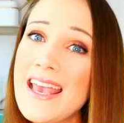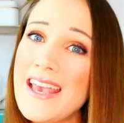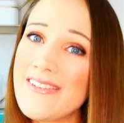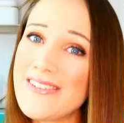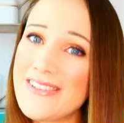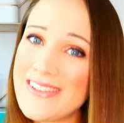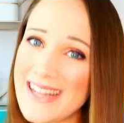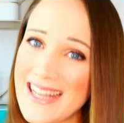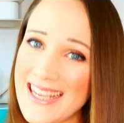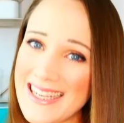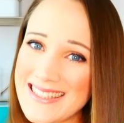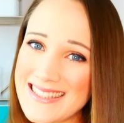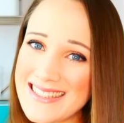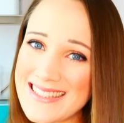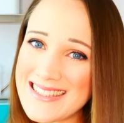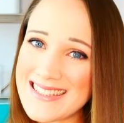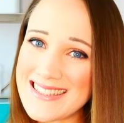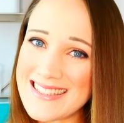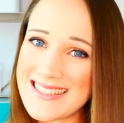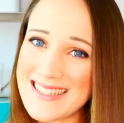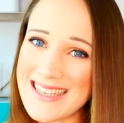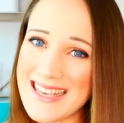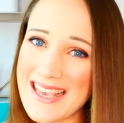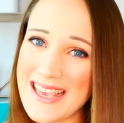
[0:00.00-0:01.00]
if you'd like to
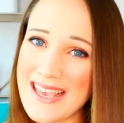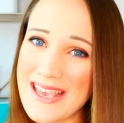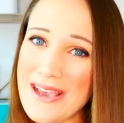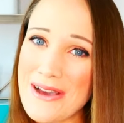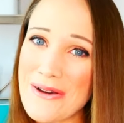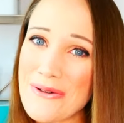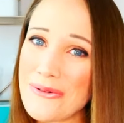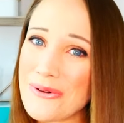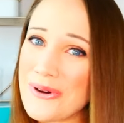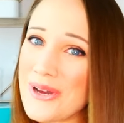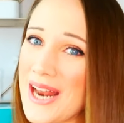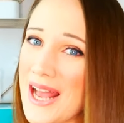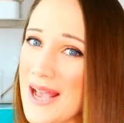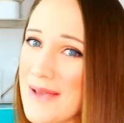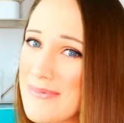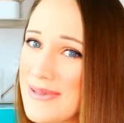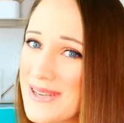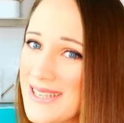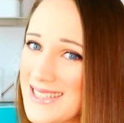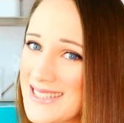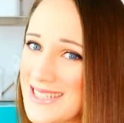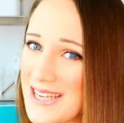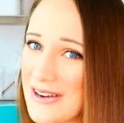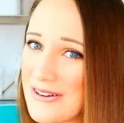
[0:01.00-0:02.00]
see what I
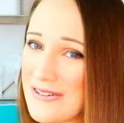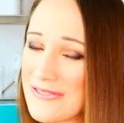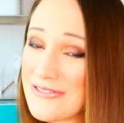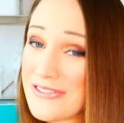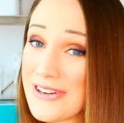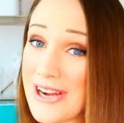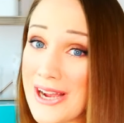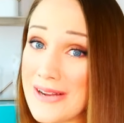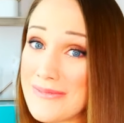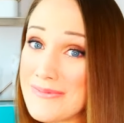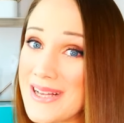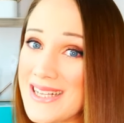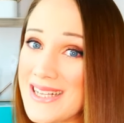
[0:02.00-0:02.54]
picked out from